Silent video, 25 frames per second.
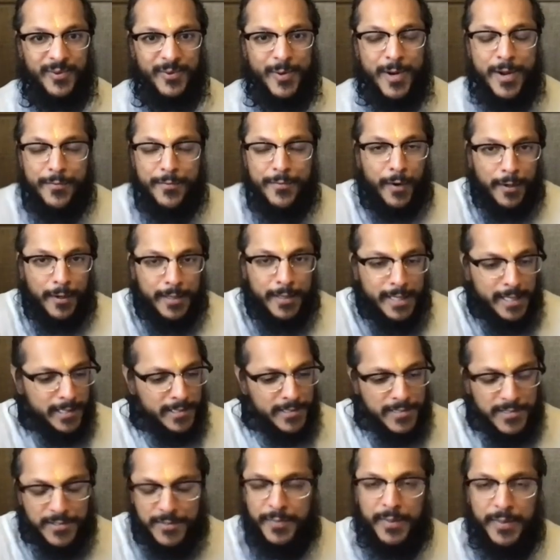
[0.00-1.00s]
We've already
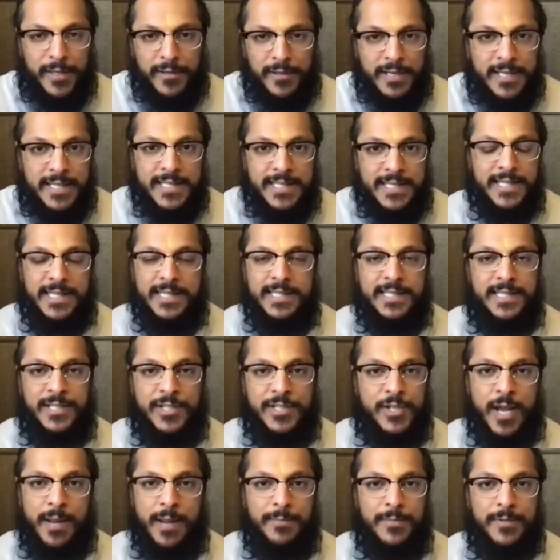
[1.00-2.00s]
experienced this
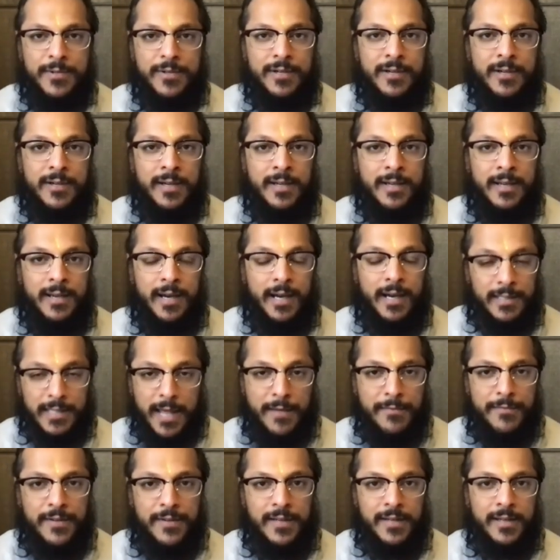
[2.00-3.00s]
in chapter
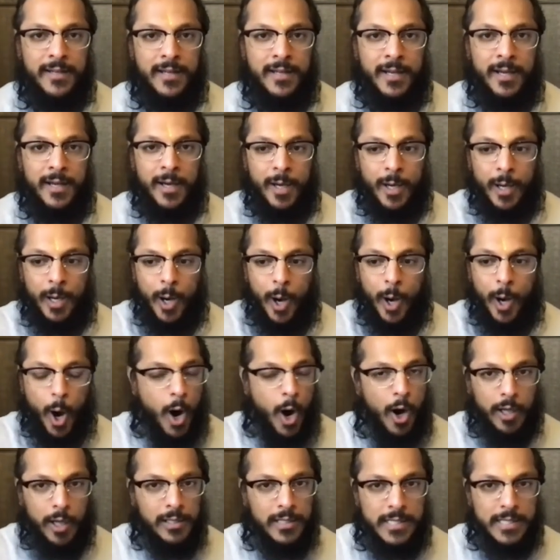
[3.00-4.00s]
11.
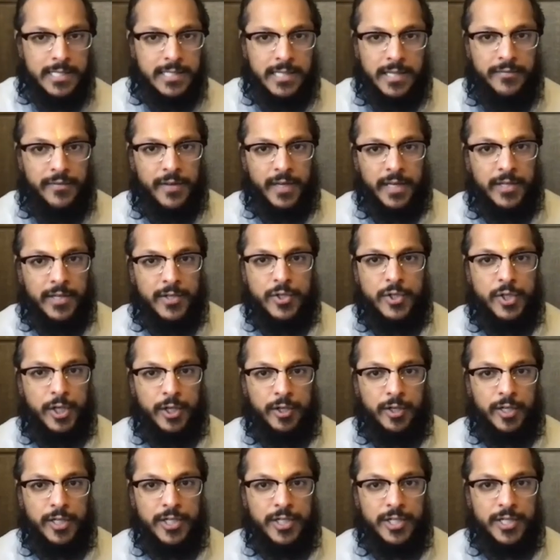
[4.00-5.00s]
All is living in Sri
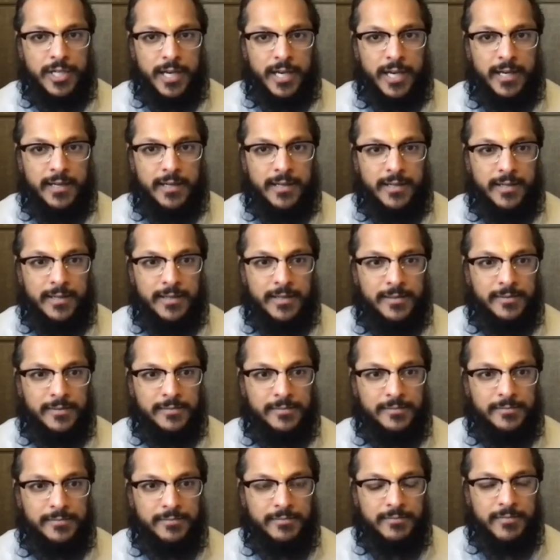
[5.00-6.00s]
Krishna
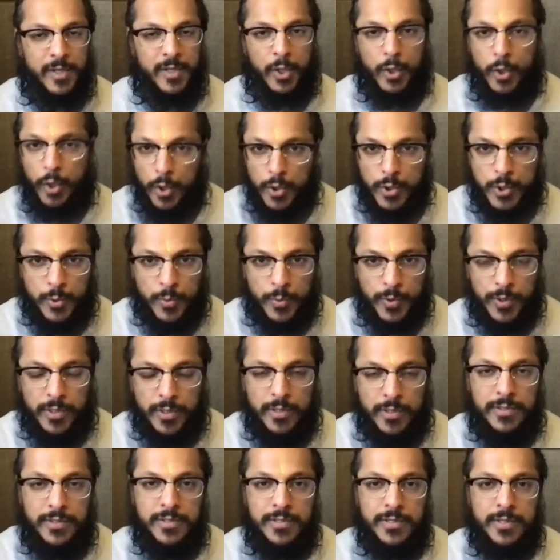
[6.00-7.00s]
the gross
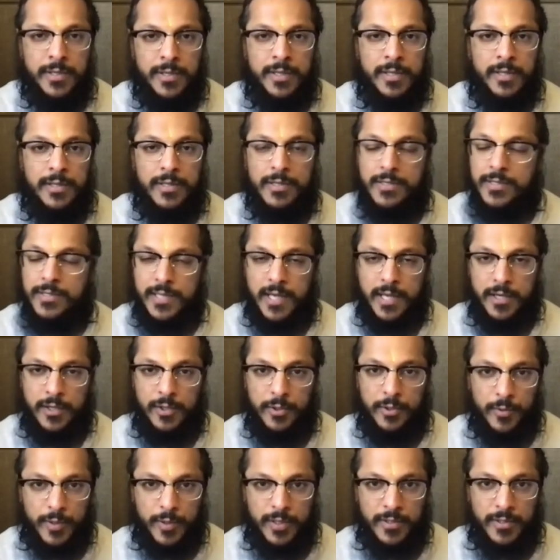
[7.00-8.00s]
world, the
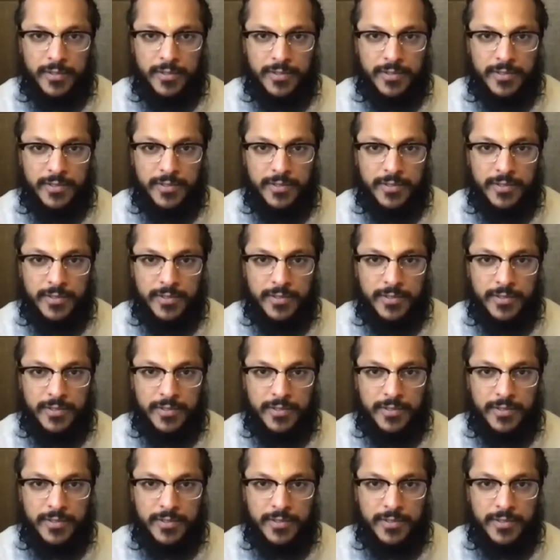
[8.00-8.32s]
subtle world.